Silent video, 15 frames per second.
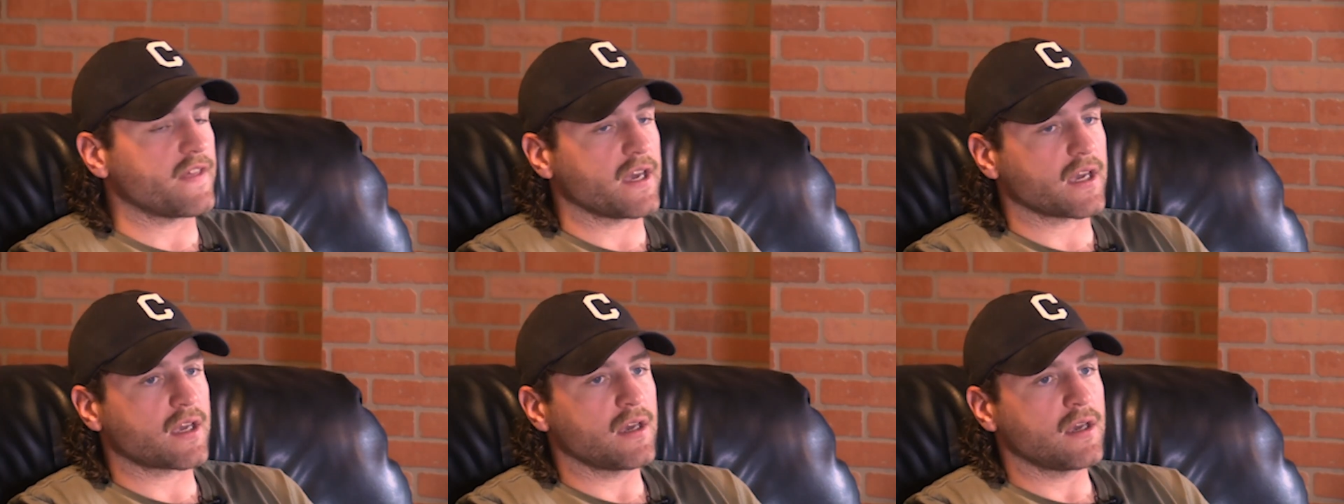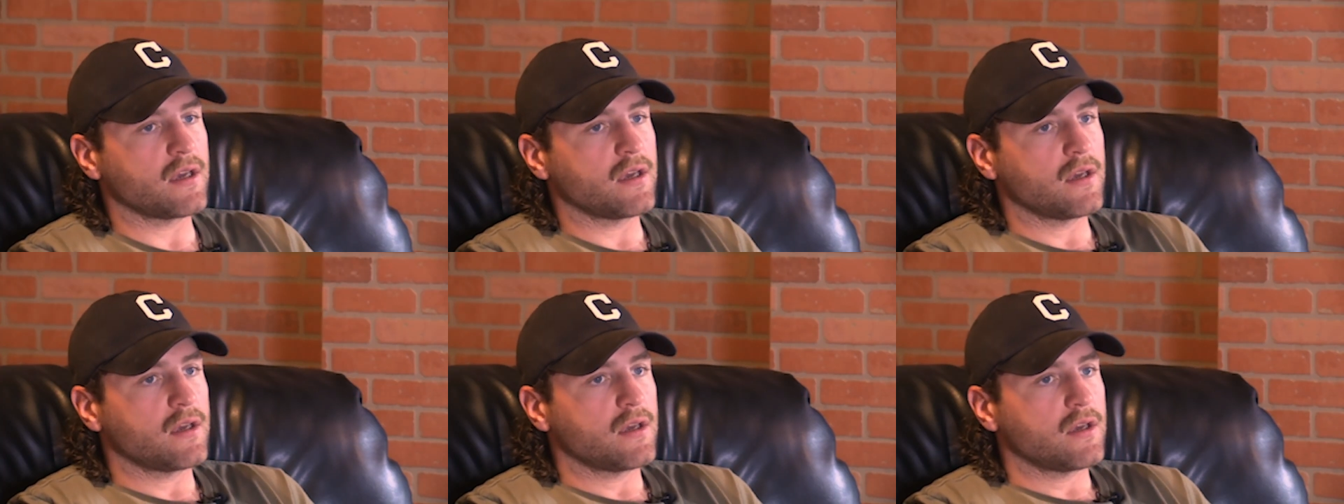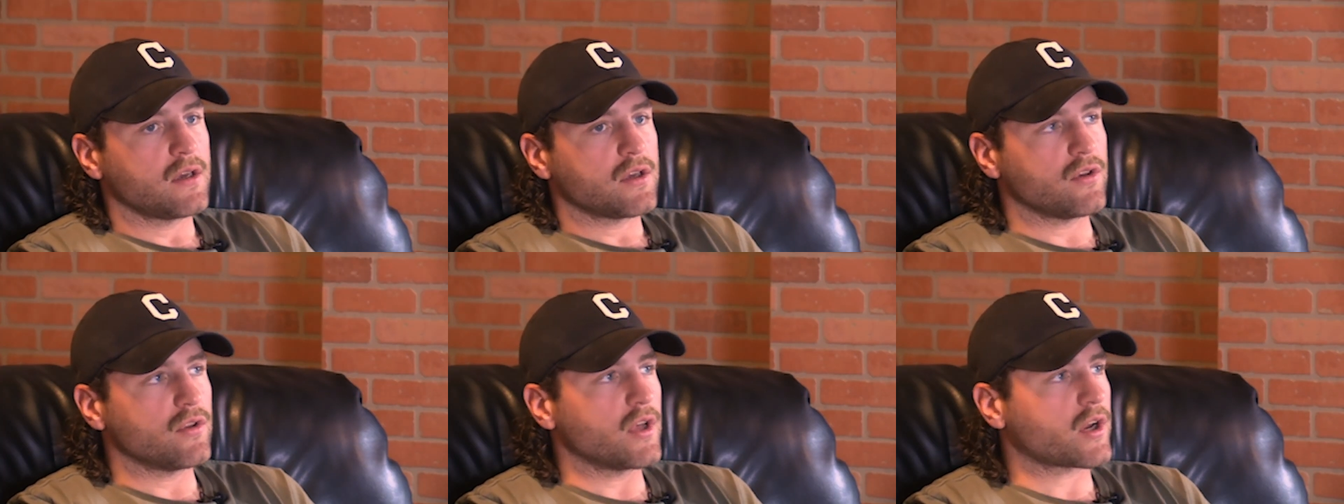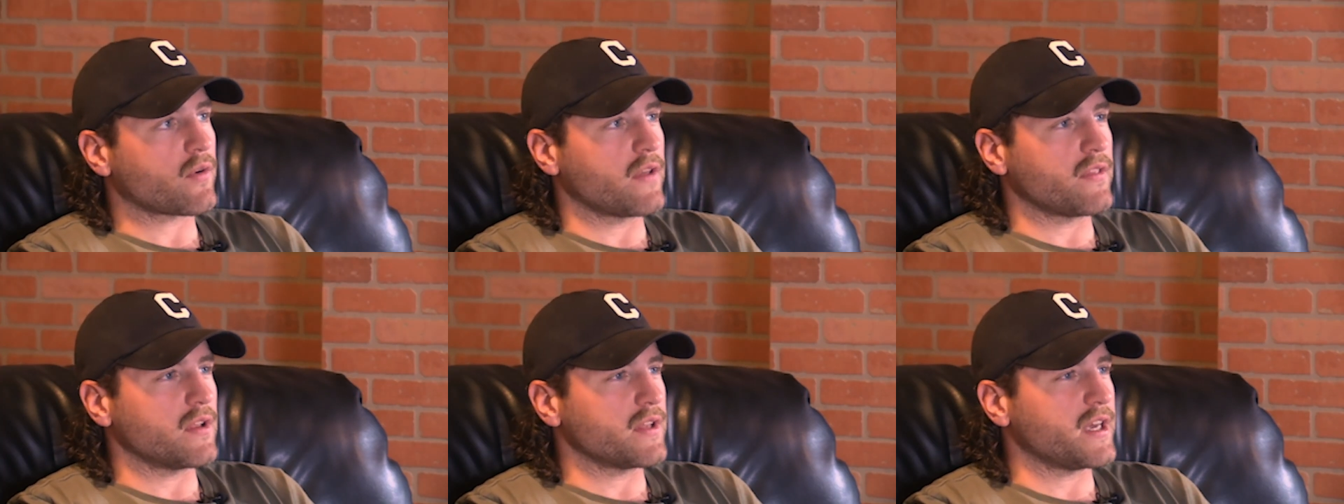I think you
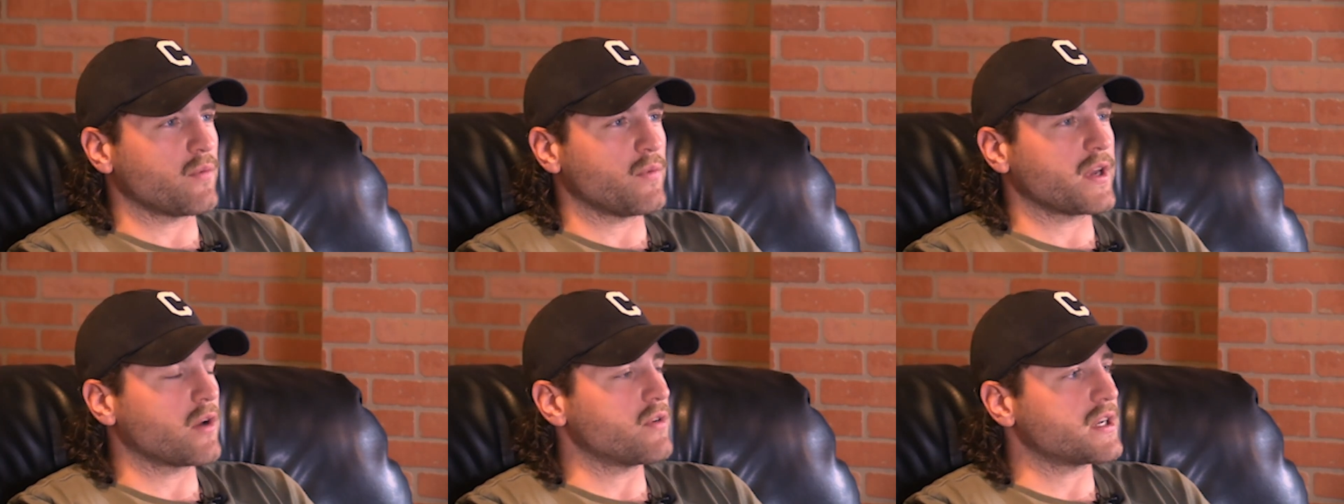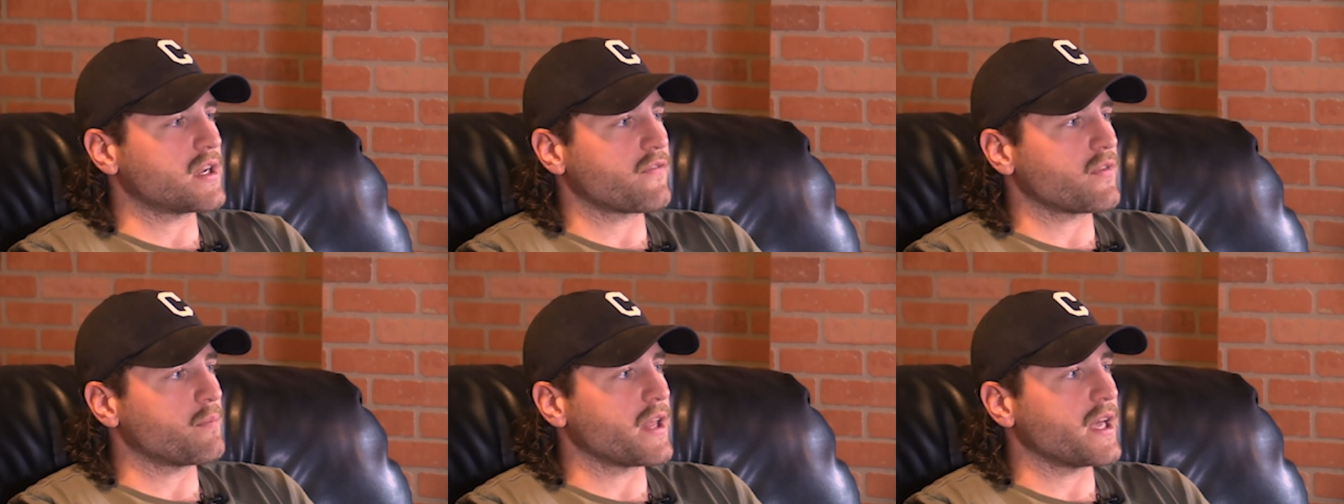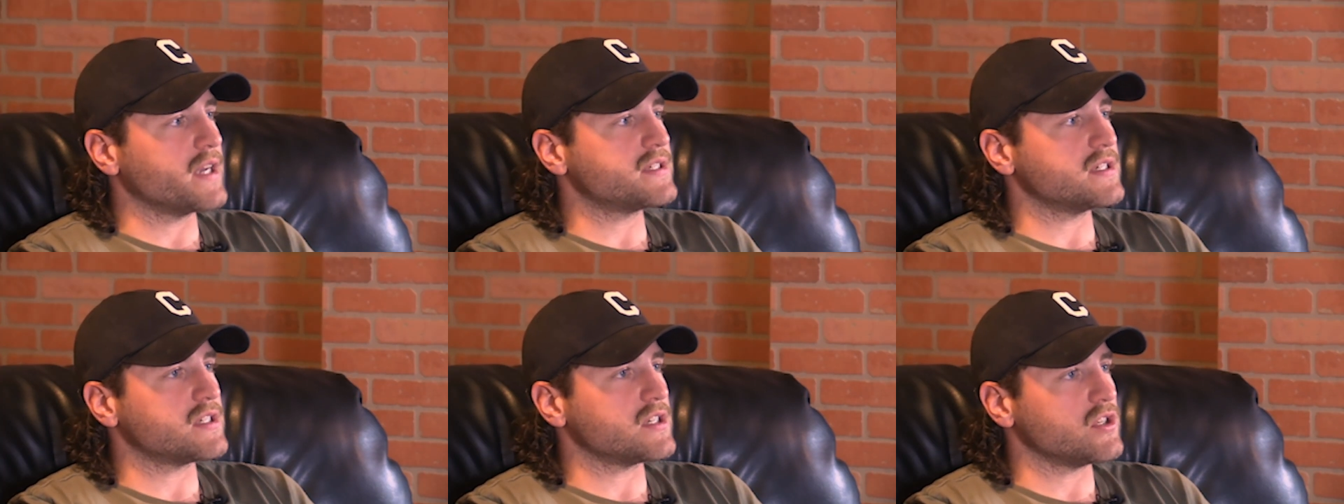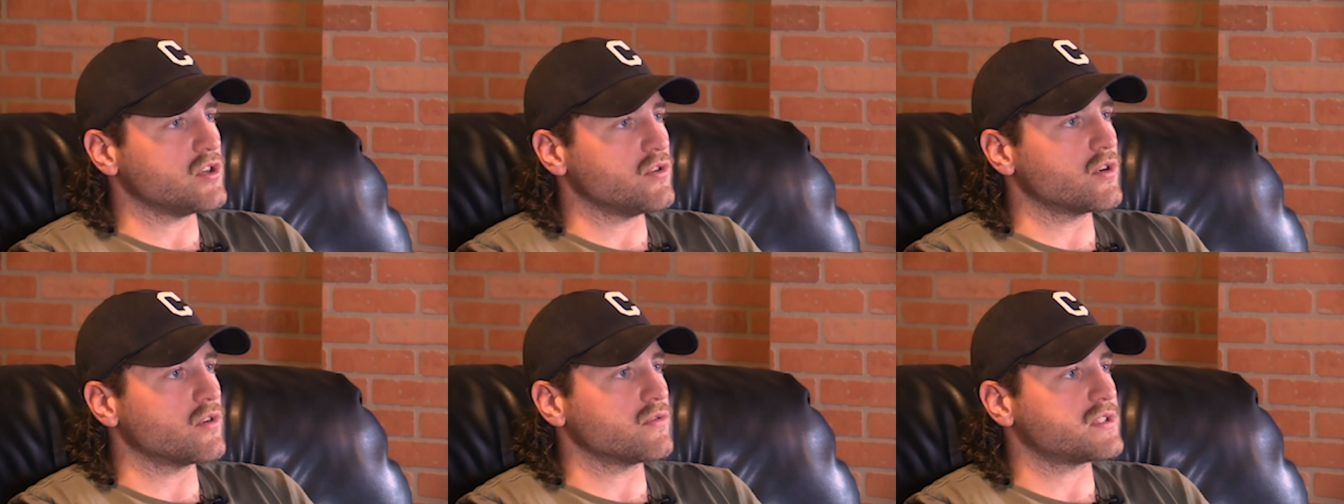look around the league, we go to different
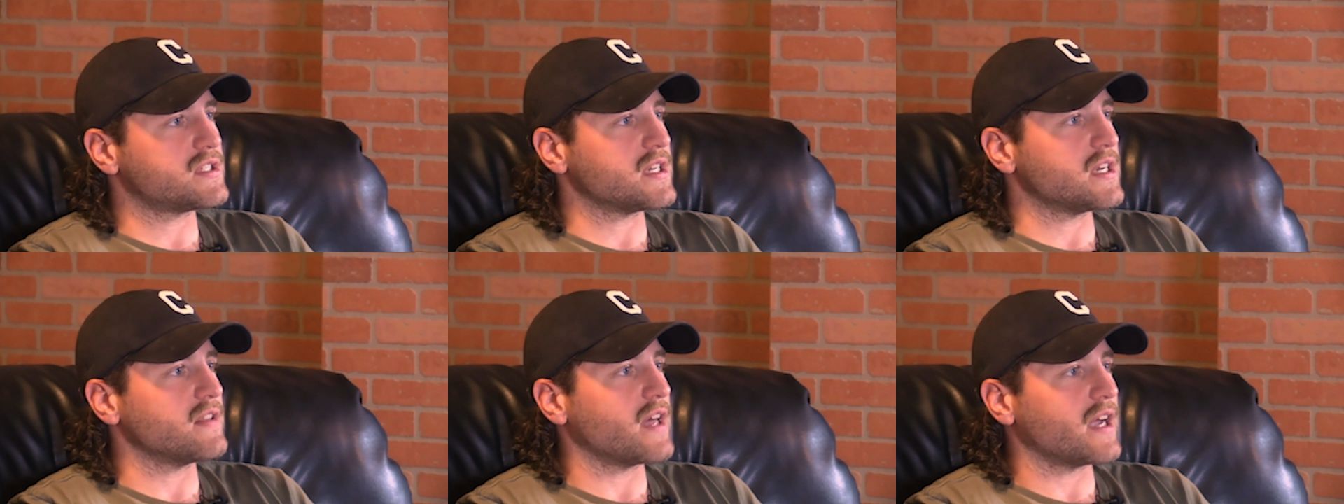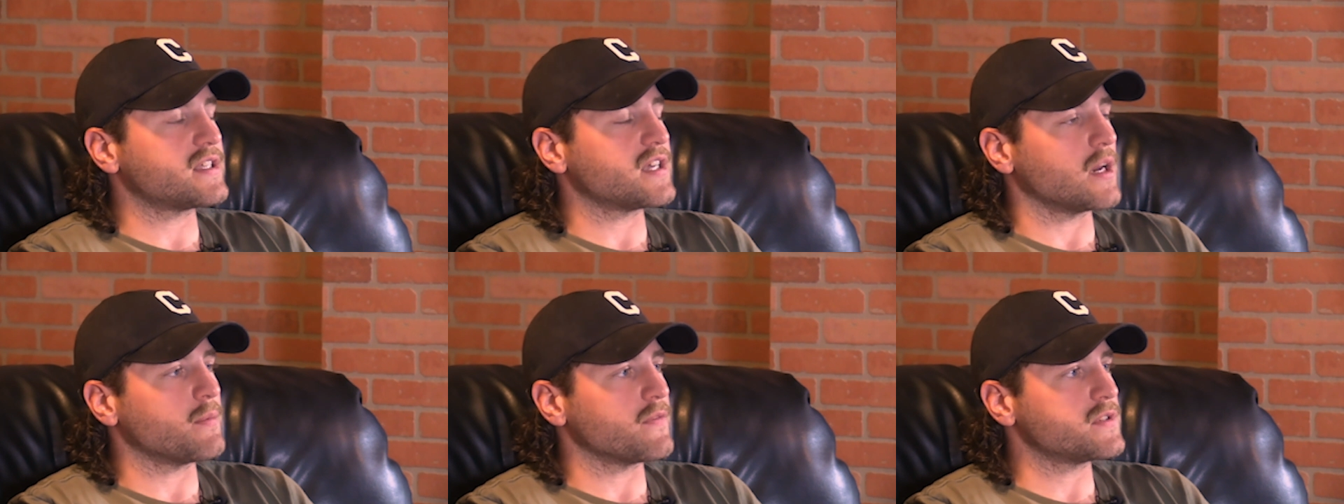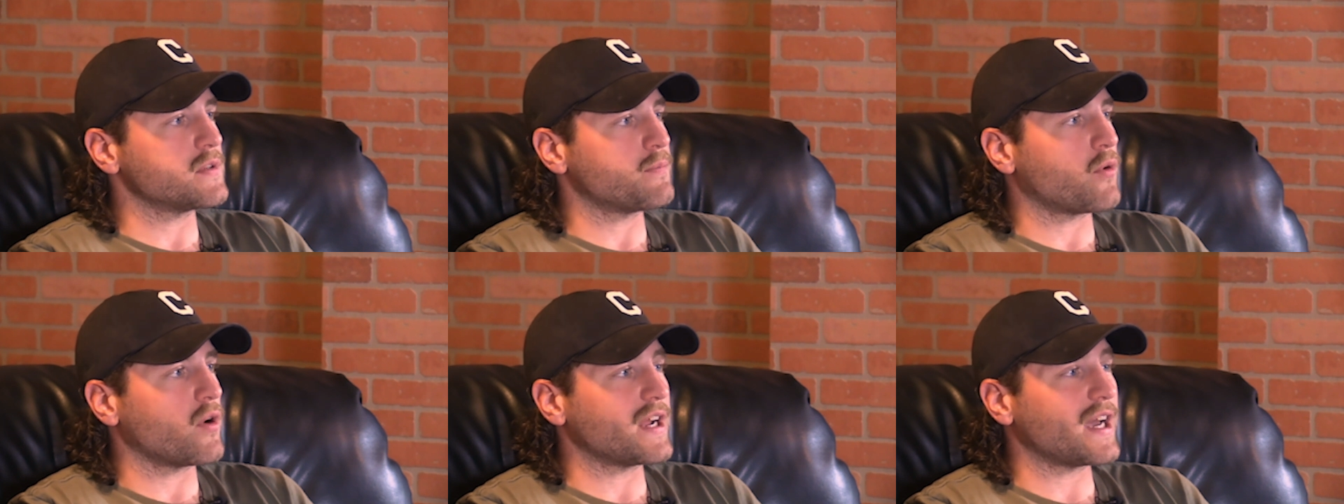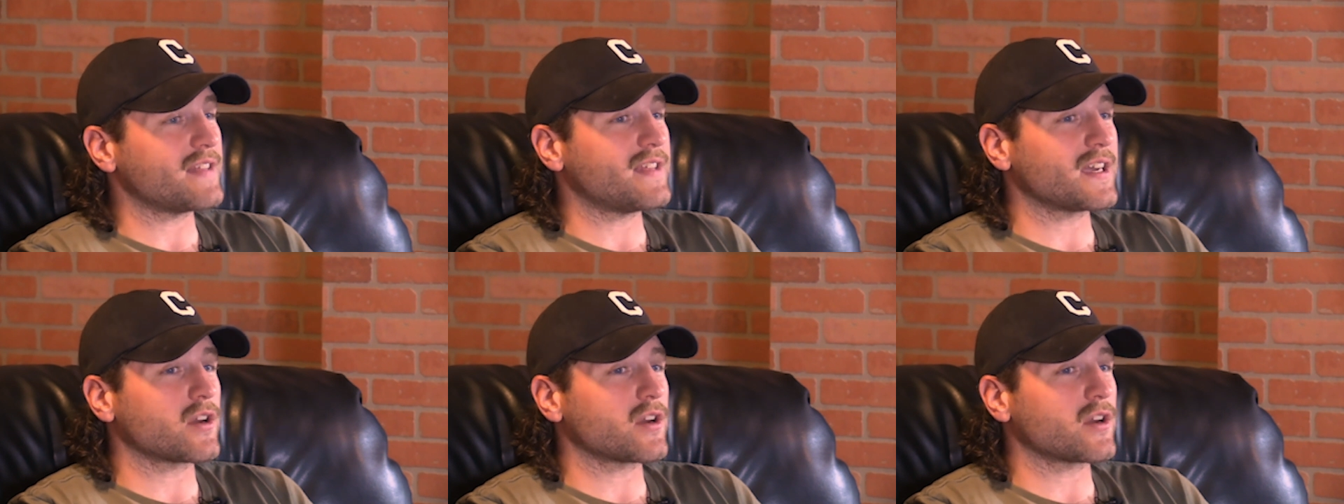places, and you don't see that type of support.